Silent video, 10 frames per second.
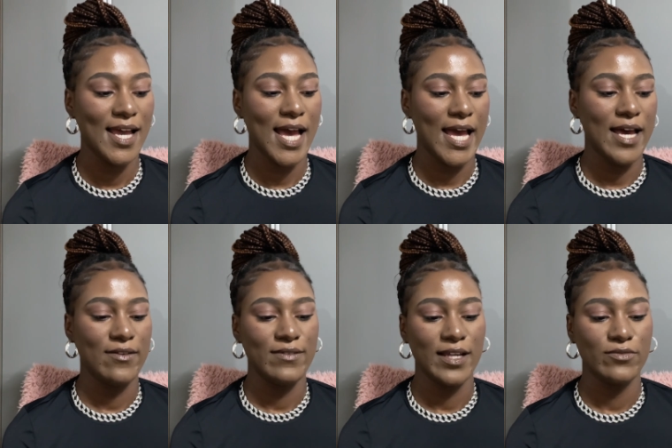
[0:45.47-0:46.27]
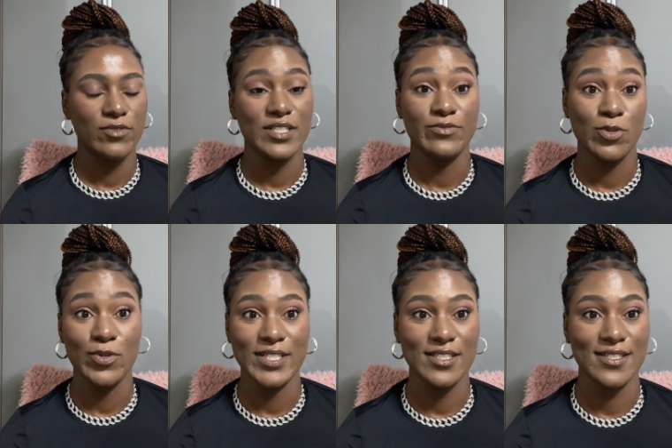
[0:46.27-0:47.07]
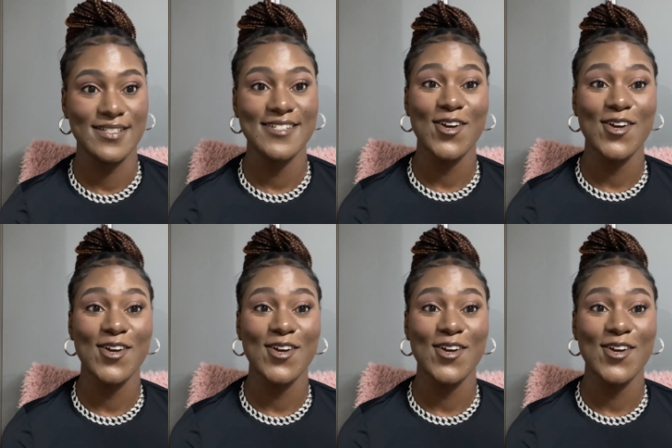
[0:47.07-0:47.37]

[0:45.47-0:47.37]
I have like 44 questions,